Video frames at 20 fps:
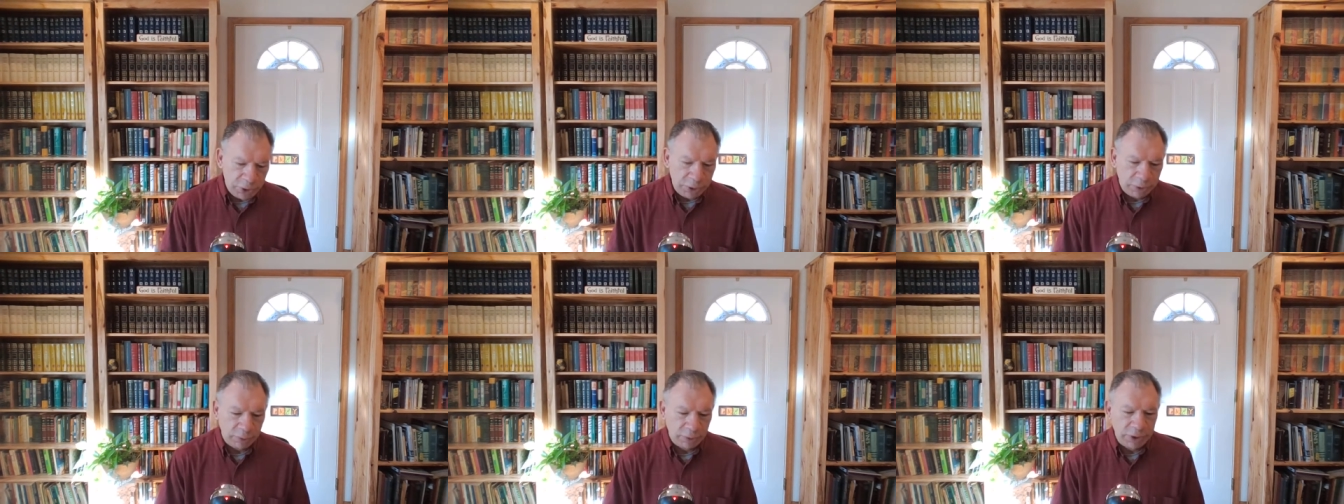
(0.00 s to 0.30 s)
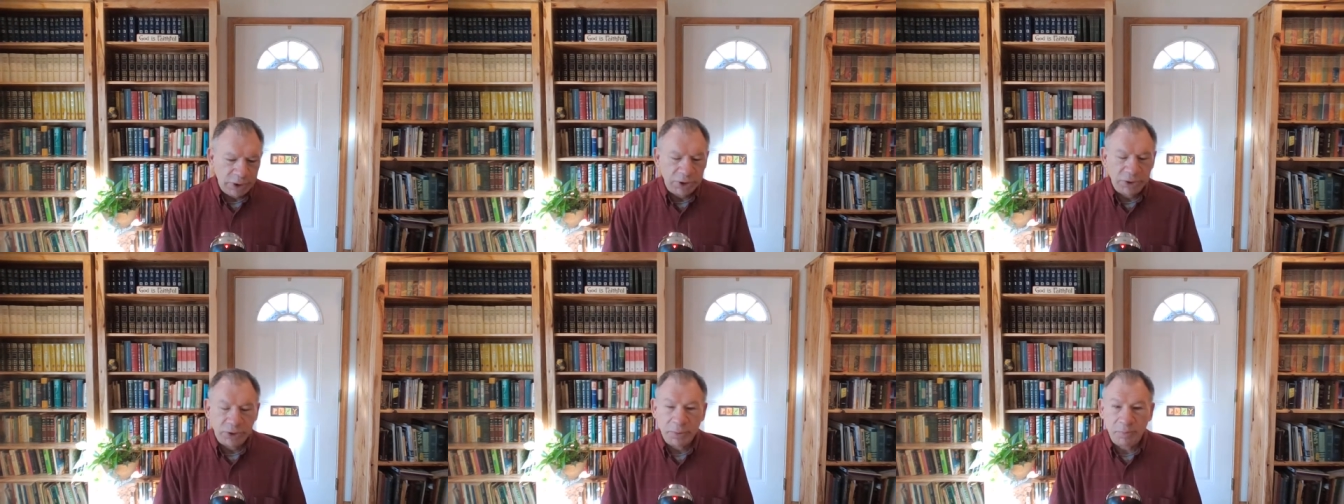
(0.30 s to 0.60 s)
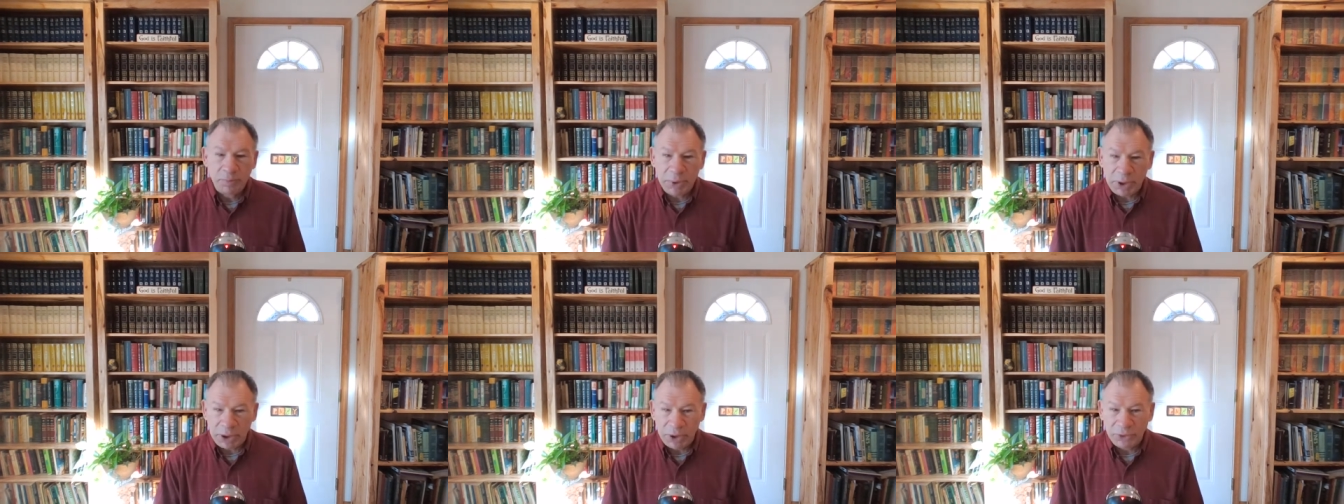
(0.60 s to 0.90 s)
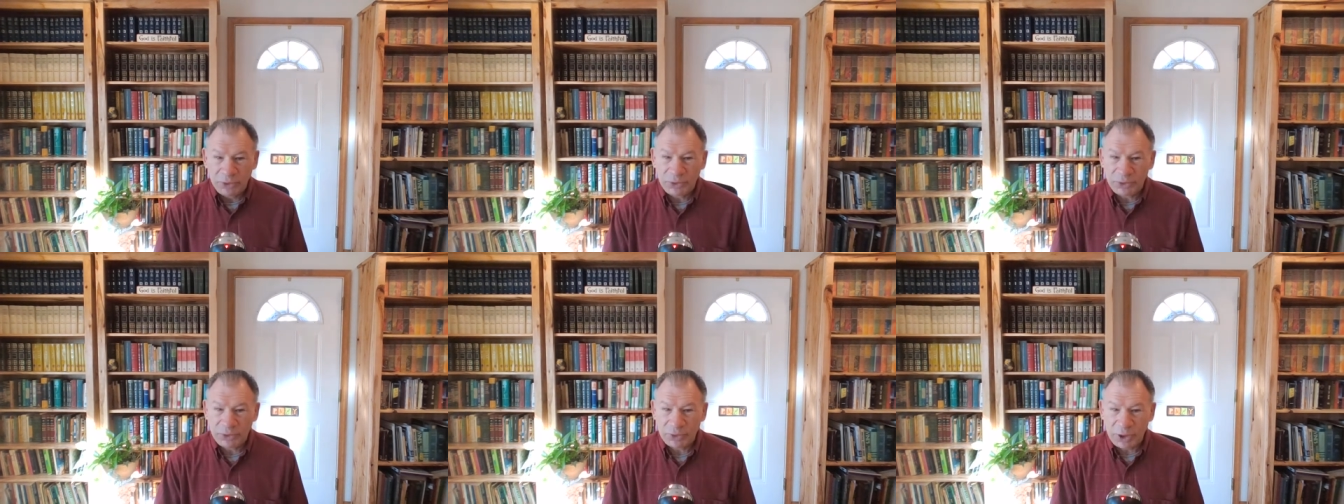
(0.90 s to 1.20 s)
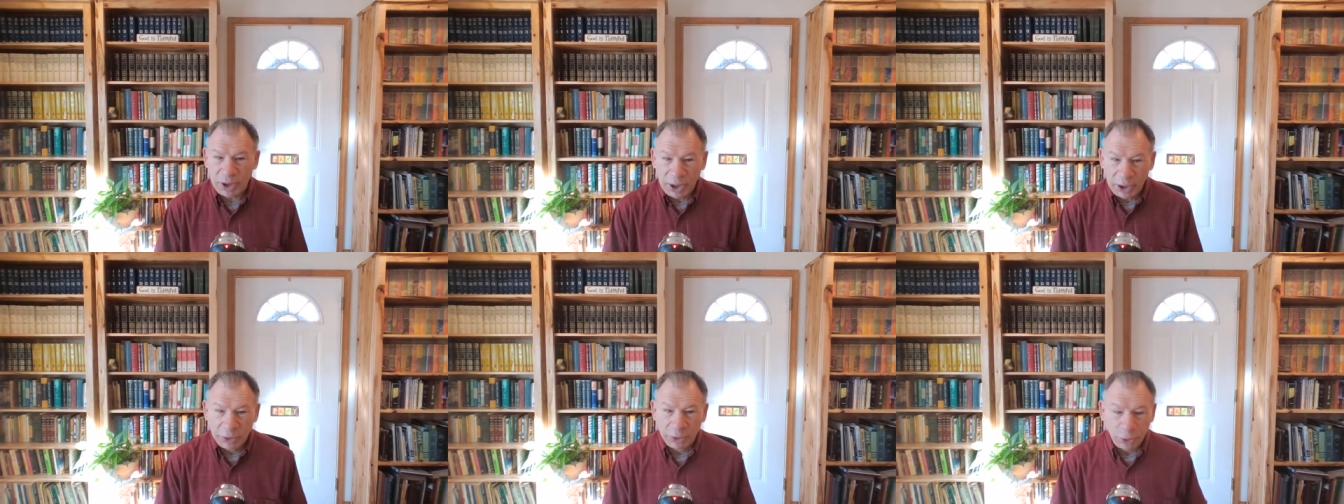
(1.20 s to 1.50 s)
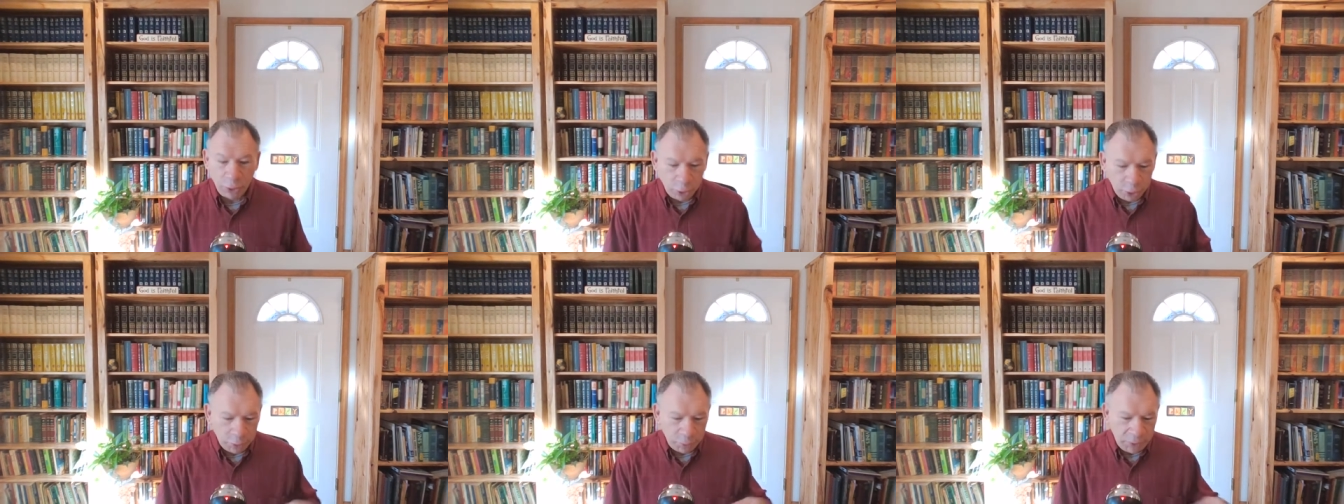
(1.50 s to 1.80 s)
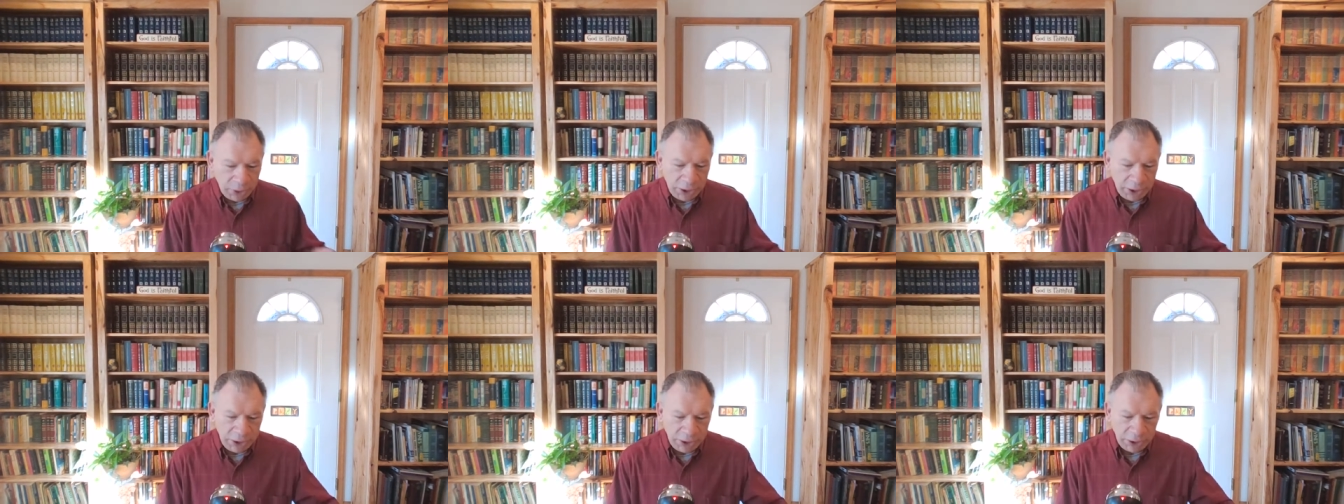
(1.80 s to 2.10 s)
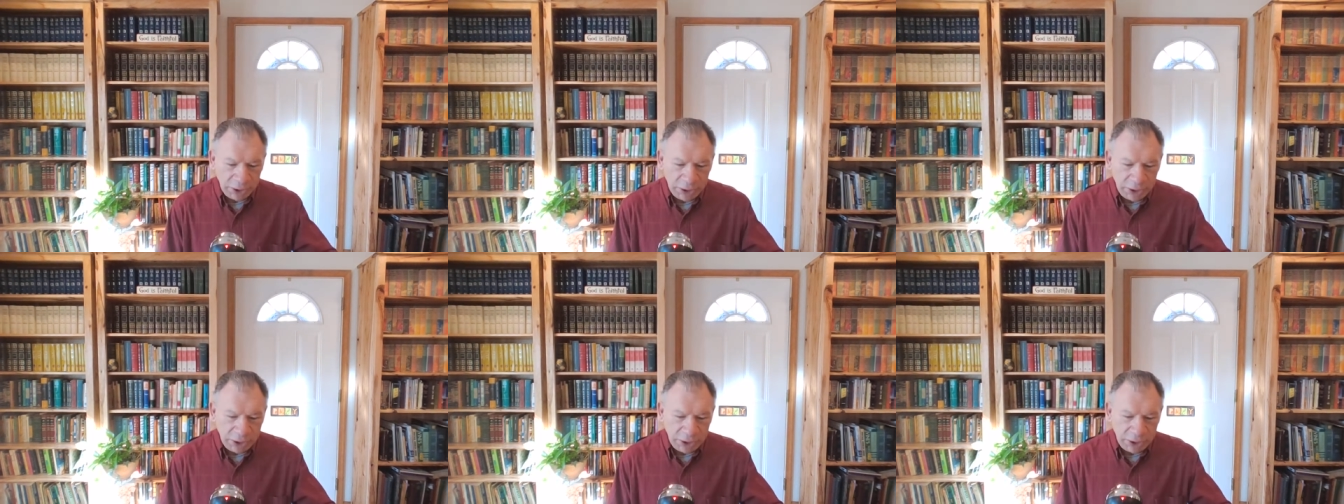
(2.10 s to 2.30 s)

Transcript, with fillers: it'll lead to peace and harmony.